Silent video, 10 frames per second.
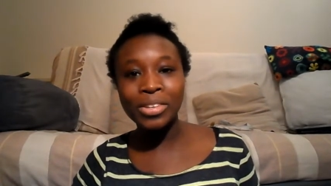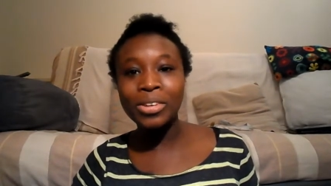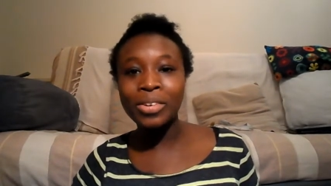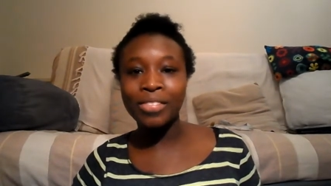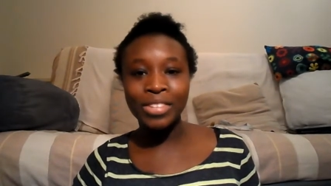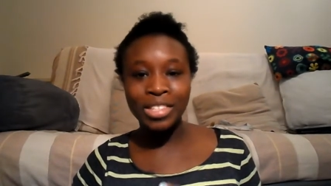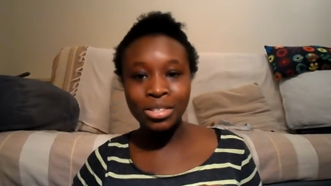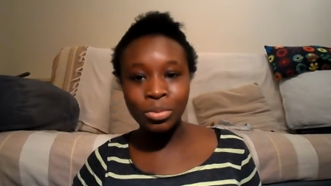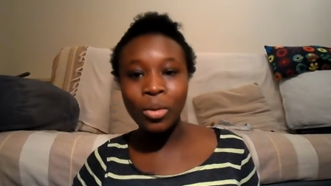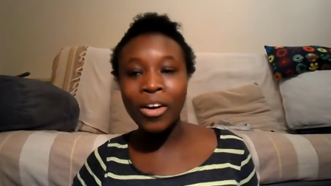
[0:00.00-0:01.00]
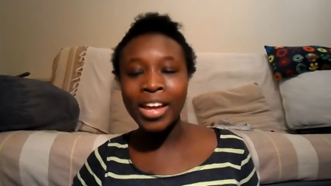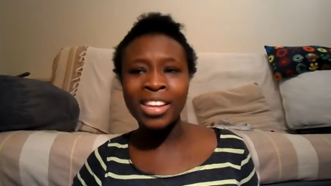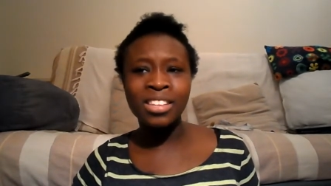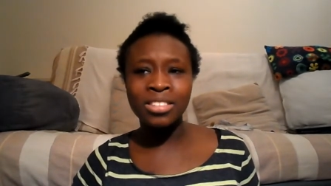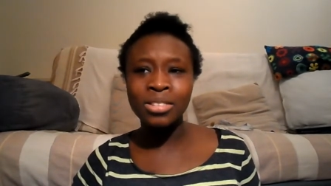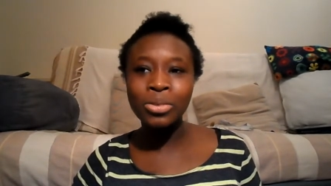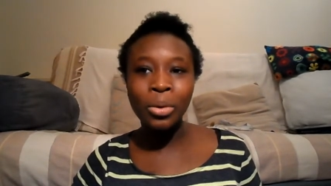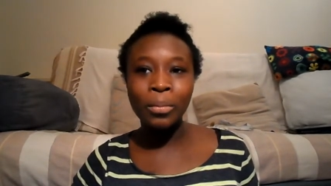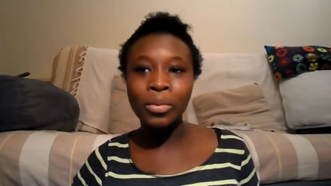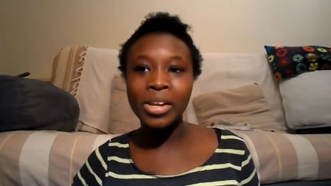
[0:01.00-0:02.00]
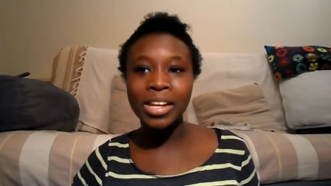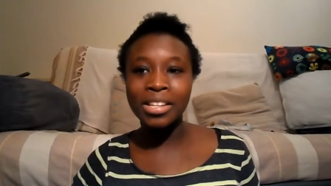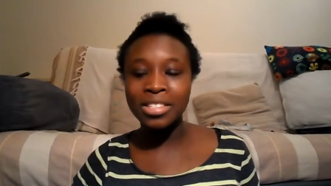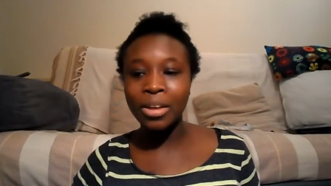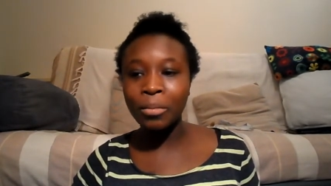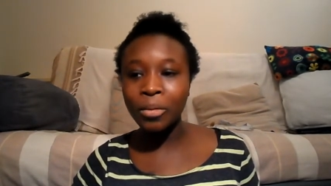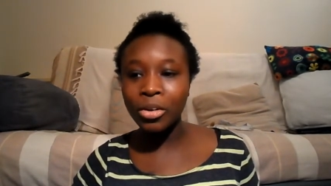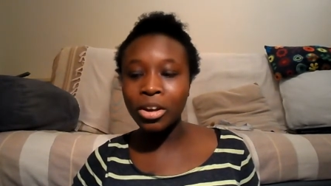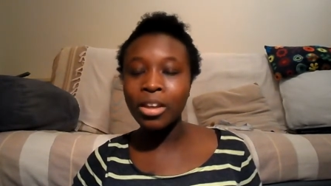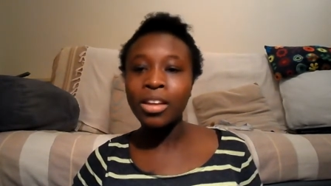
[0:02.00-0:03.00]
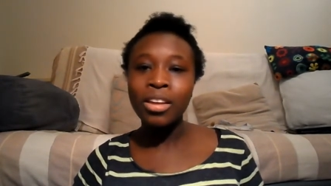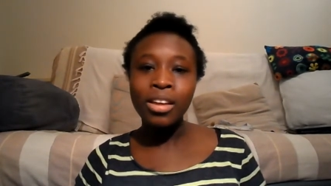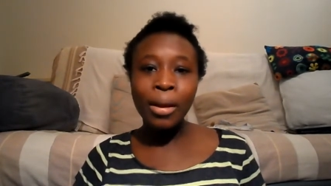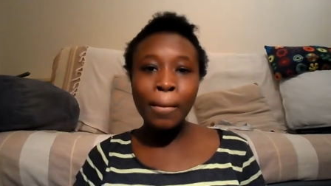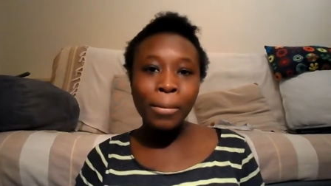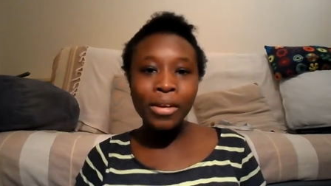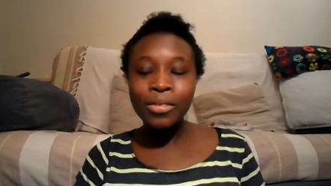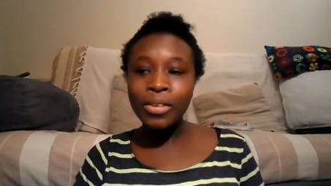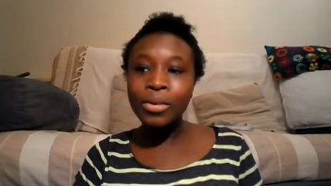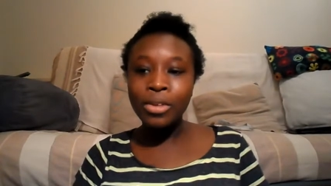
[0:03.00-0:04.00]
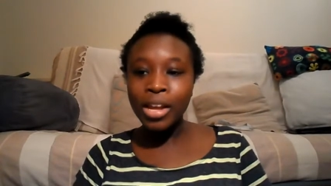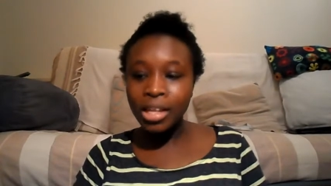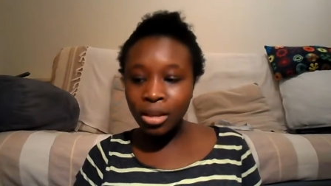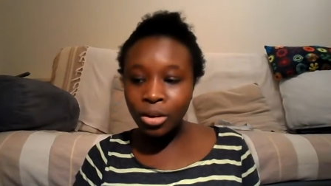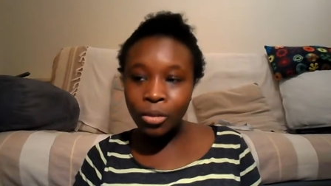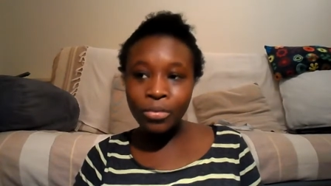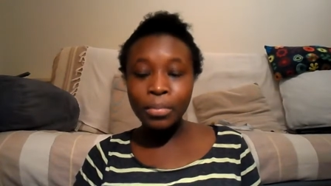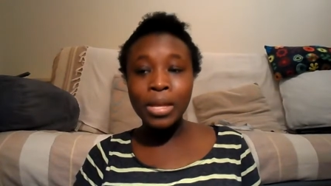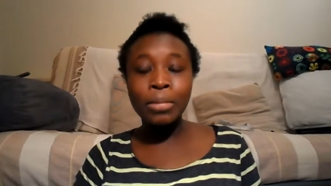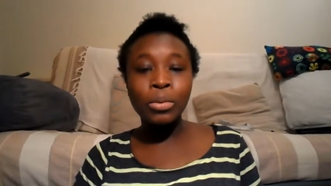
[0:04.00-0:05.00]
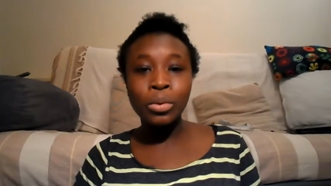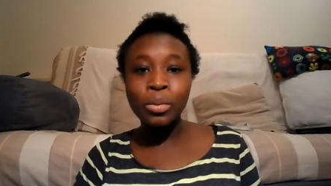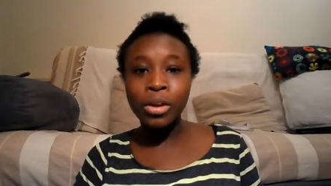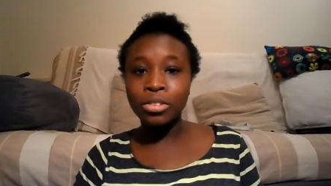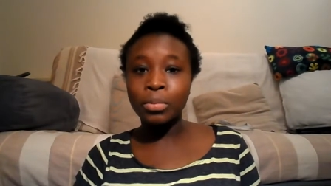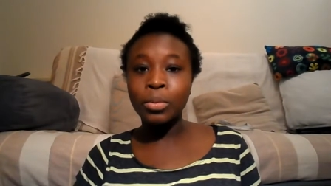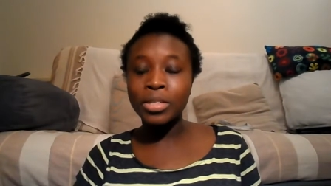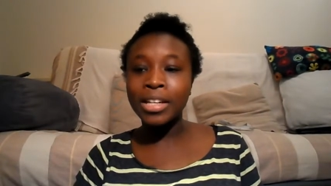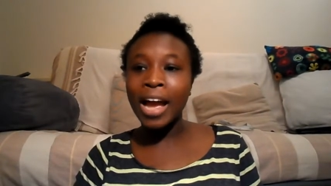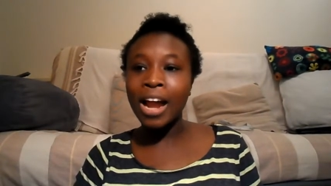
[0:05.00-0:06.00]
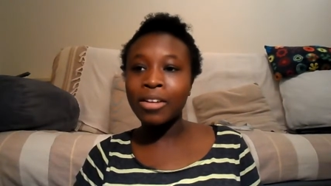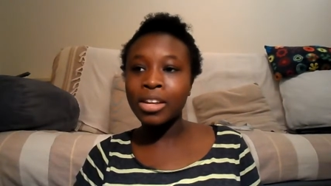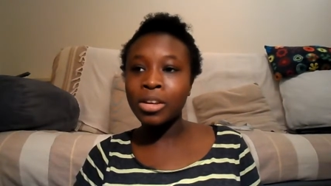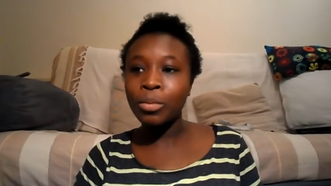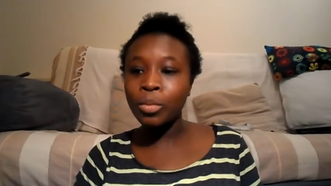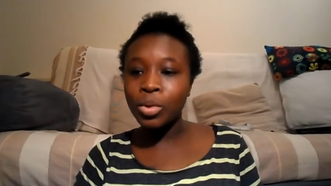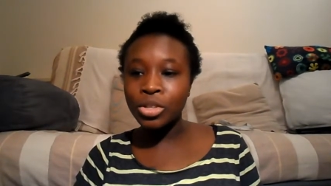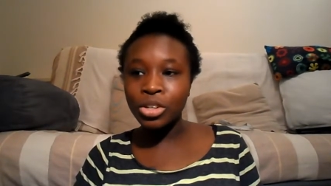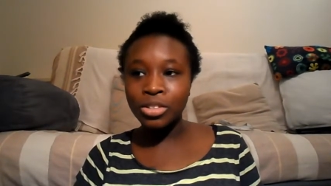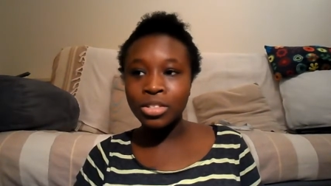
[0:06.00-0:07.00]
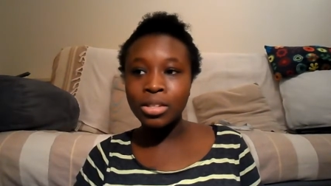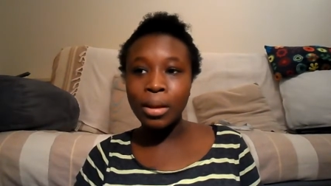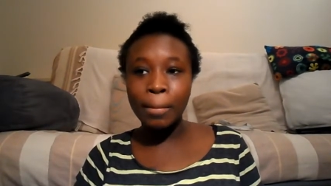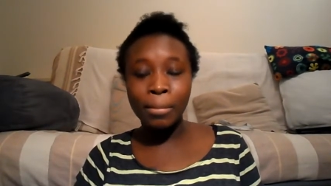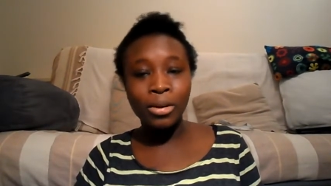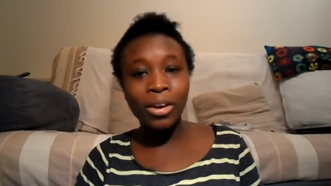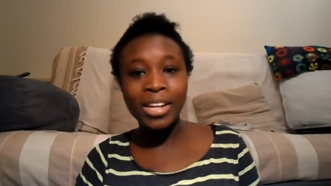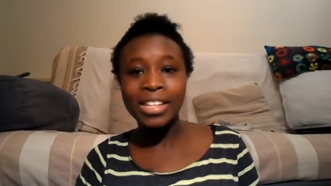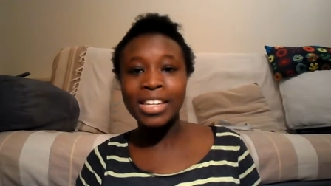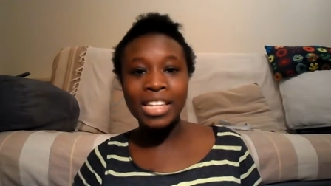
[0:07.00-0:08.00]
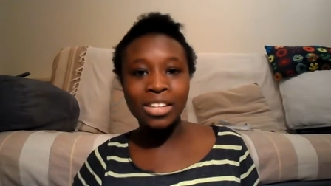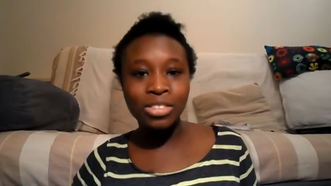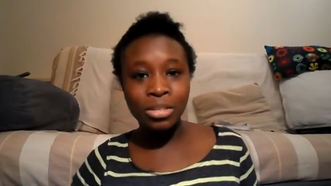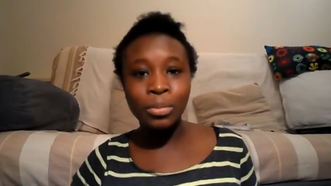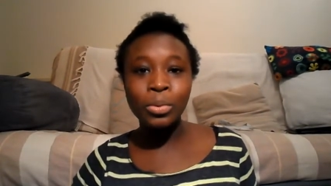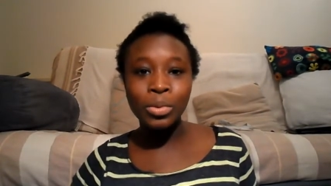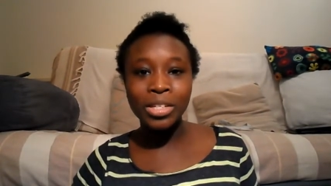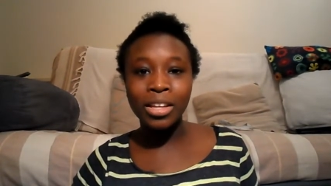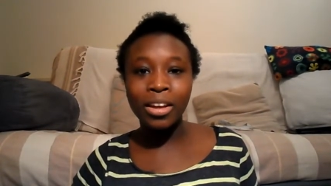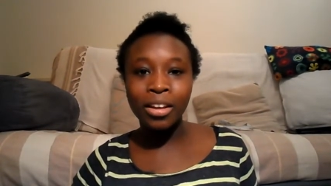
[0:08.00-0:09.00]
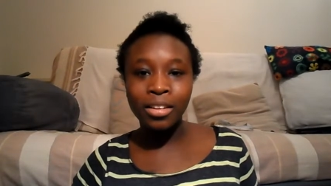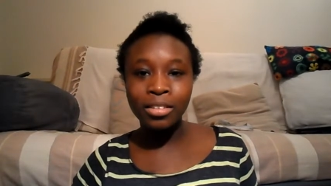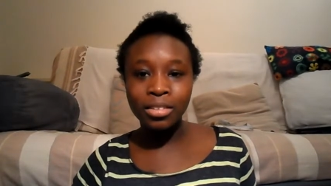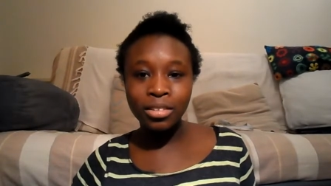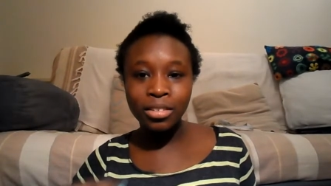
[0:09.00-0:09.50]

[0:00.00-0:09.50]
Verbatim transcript: with you and this is why, is not bullying someone but it felt like a lot of the people who were supporting Carrie were just blindly supporting her.